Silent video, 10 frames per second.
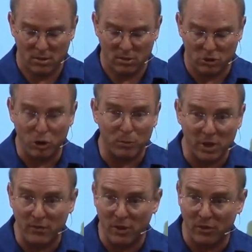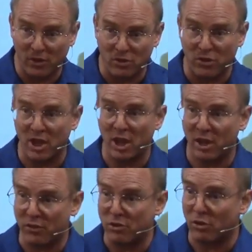Do you believe there is such a thing
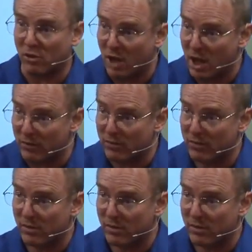as eternal life?